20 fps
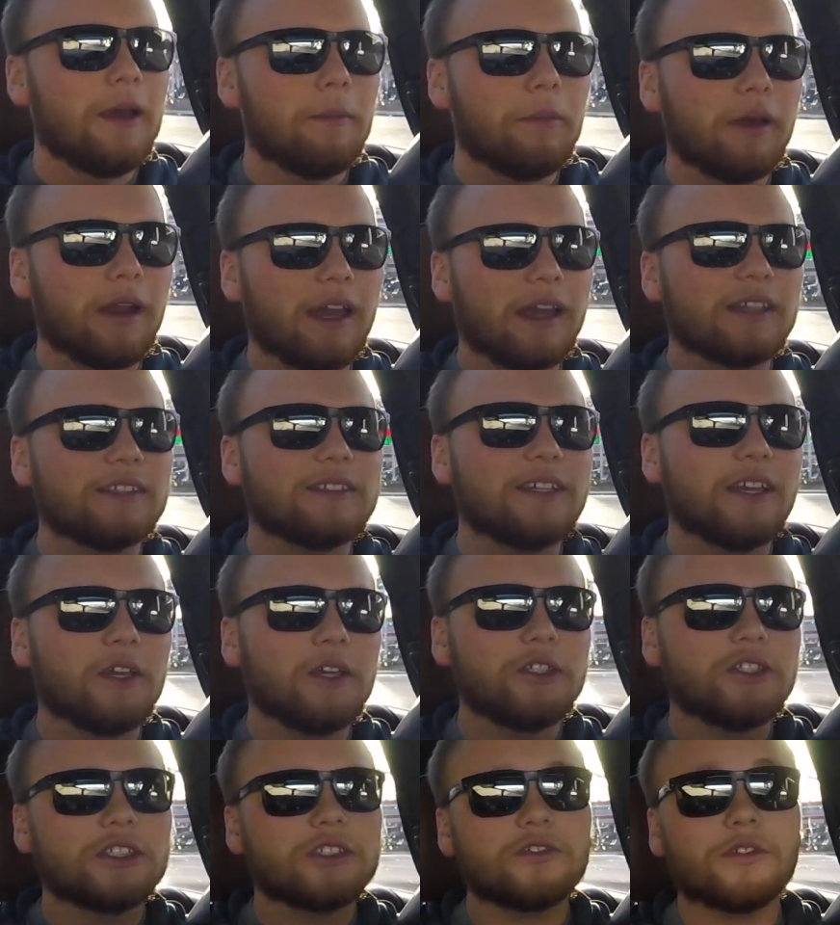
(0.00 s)
But I can tell
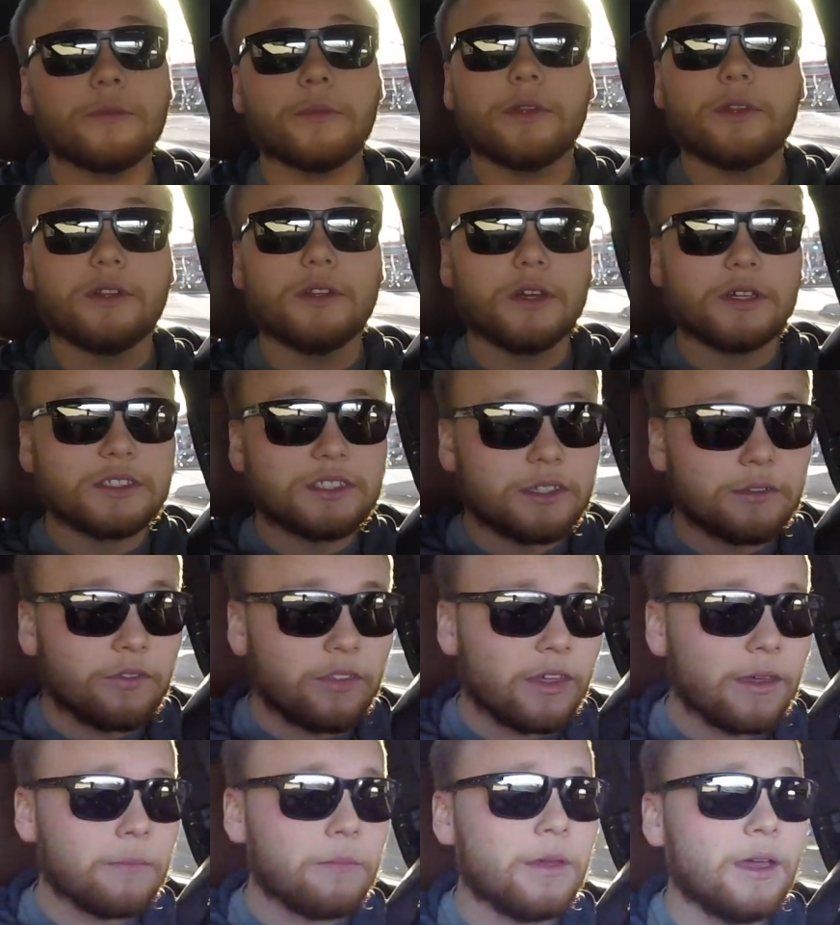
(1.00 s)
you just from the looks of
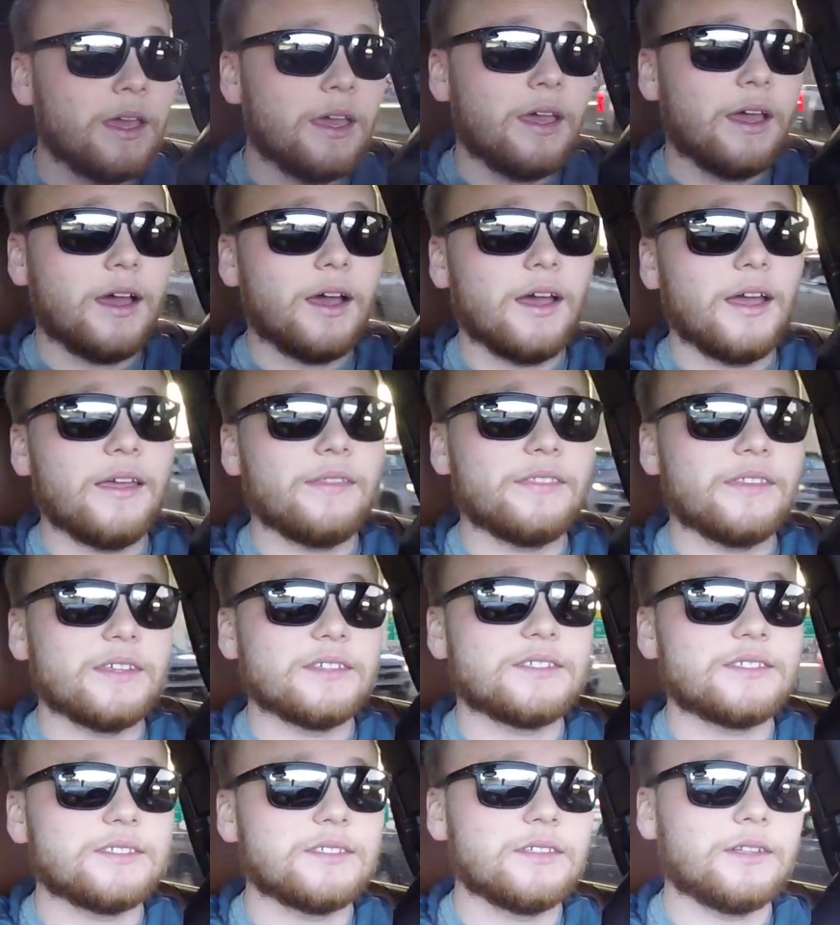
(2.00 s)
them and
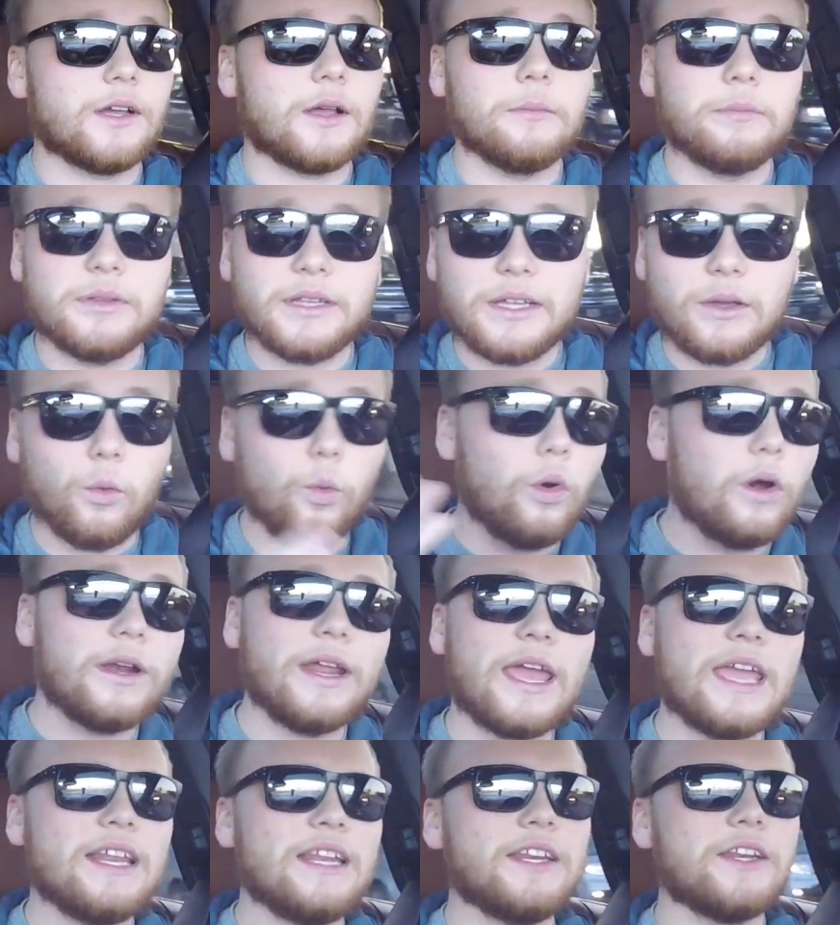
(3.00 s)
the complete
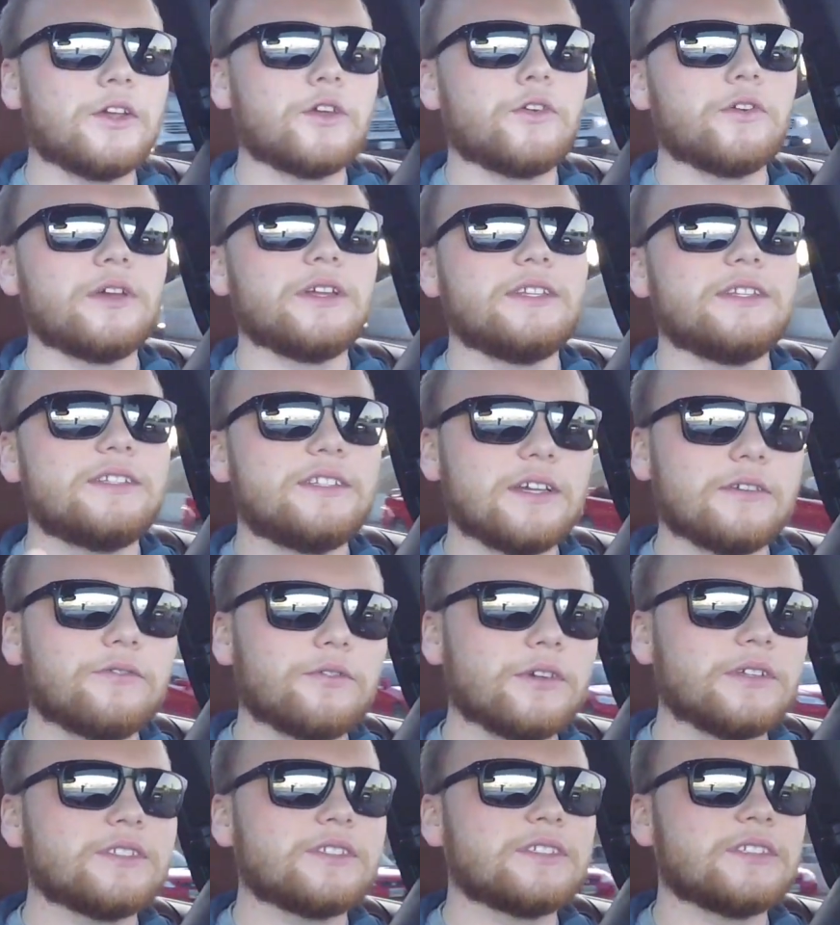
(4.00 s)
180-degree
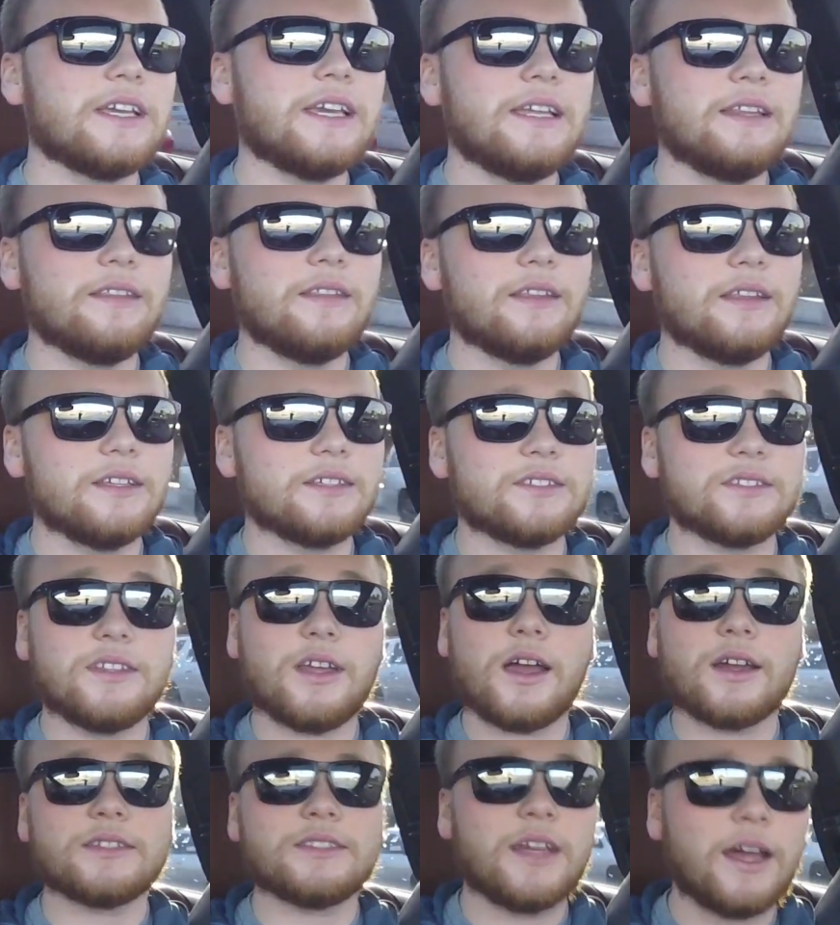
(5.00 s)
difference in the
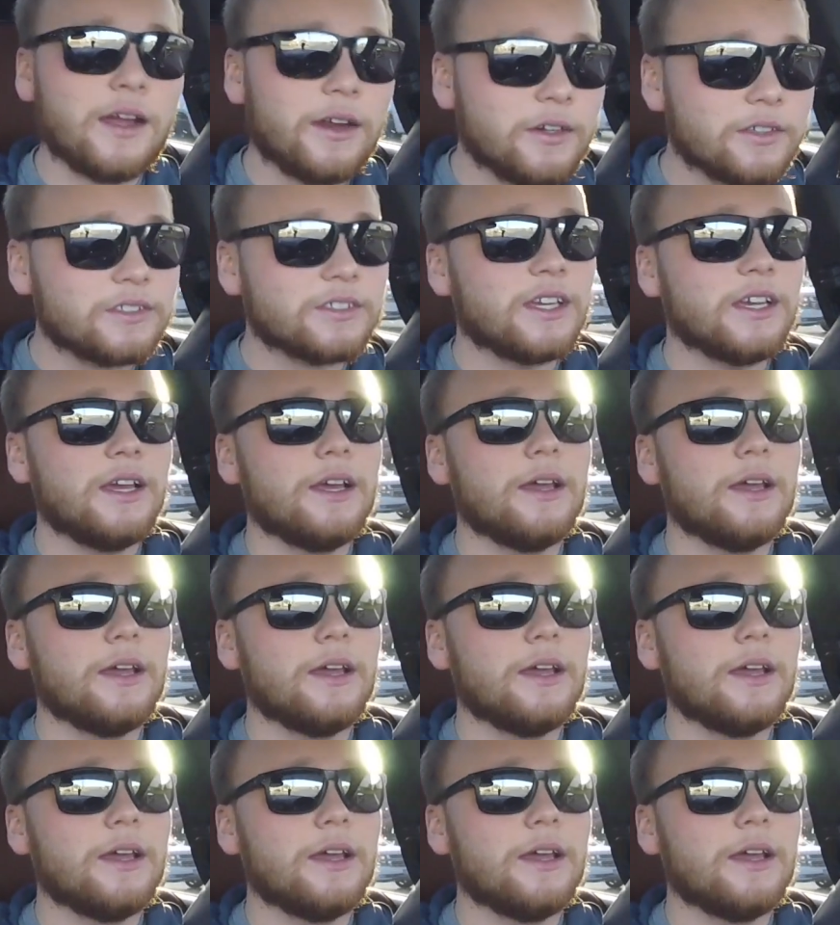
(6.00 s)
stock tires,